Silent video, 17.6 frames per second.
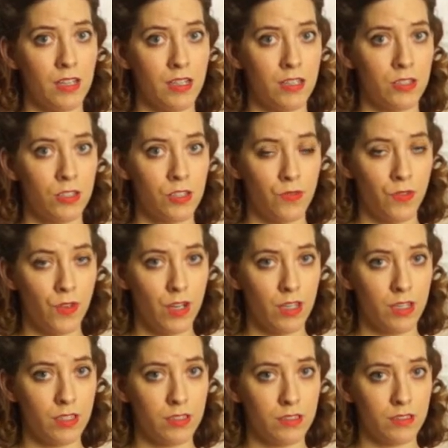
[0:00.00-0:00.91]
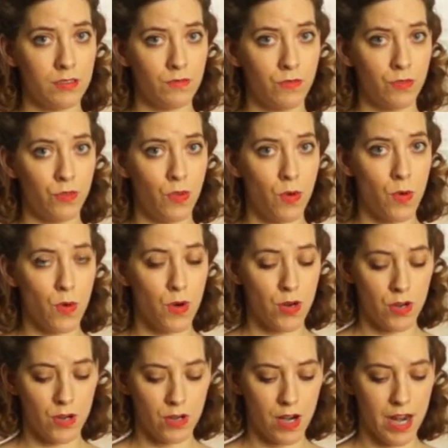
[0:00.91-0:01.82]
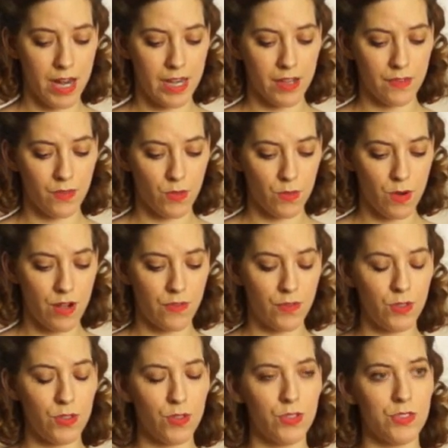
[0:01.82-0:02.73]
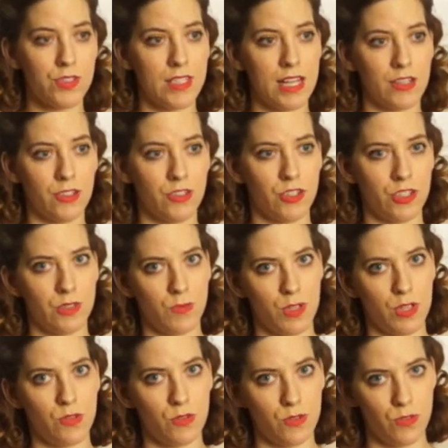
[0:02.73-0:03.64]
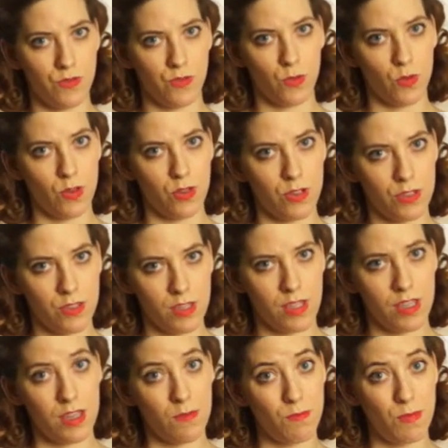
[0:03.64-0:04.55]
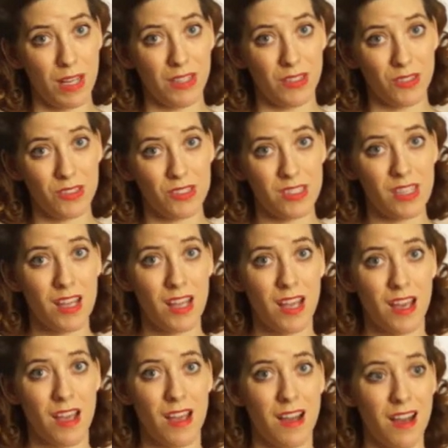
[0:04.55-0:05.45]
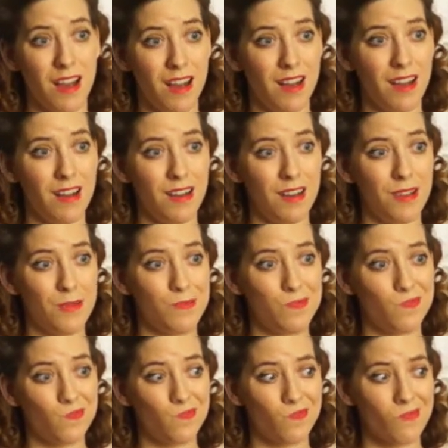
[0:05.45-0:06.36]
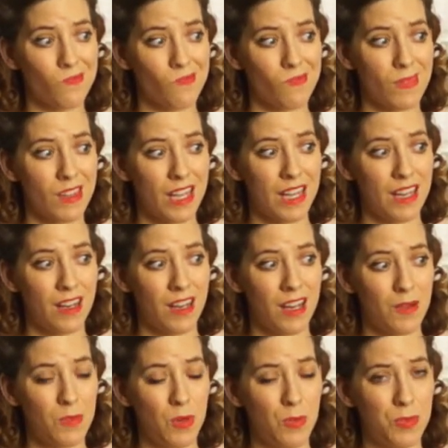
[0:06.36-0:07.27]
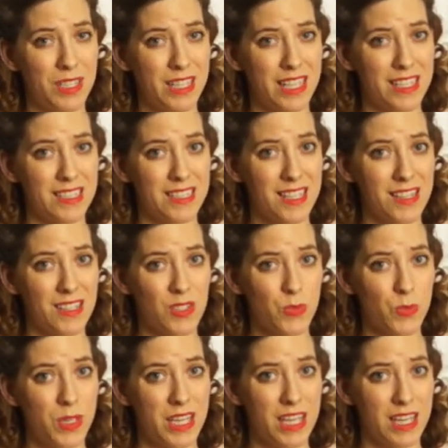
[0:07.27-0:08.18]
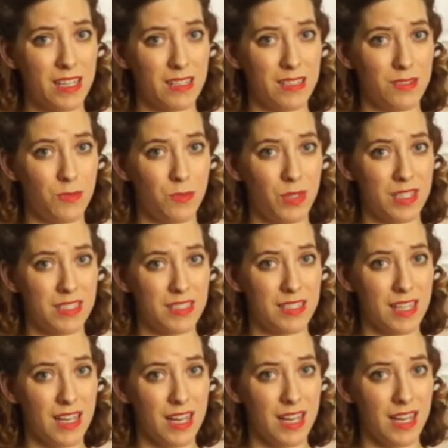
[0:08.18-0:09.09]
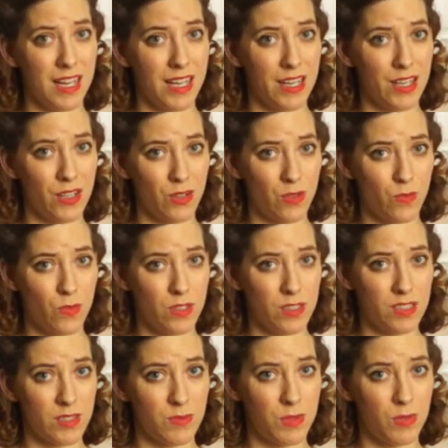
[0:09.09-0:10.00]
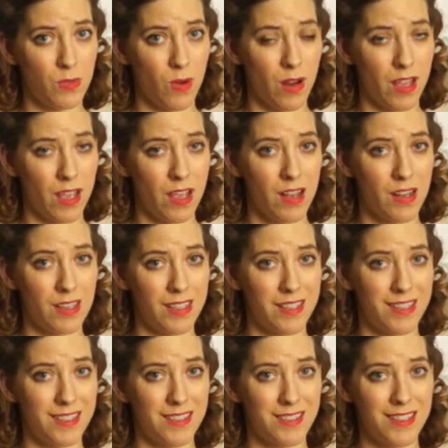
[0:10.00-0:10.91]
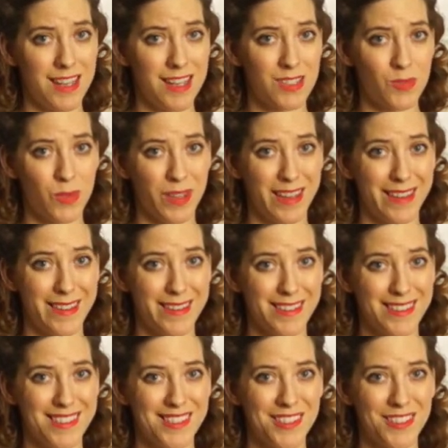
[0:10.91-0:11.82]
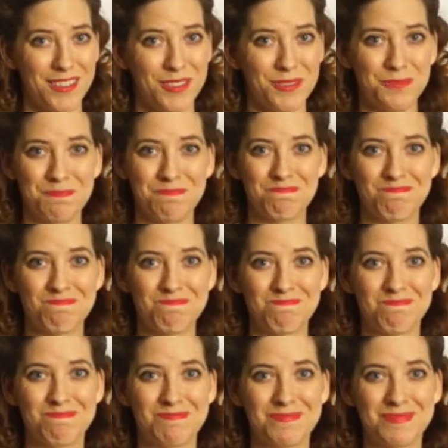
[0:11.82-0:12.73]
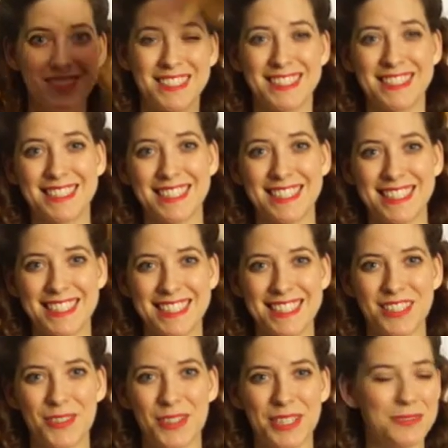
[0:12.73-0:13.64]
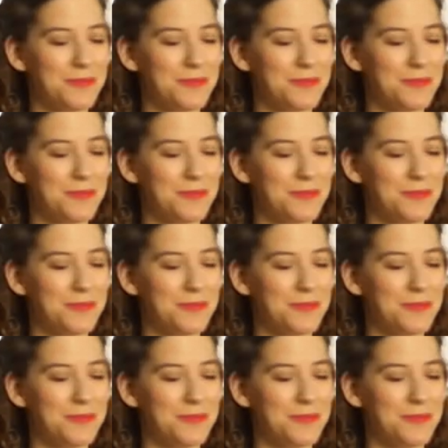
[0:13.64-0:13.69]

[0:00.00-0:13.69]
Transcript: chiffon for any of the ruffles. That'll just be used for the belt. I'm hoping to get it done this weekend because I don't want to be working on it next weekend. So let's do it.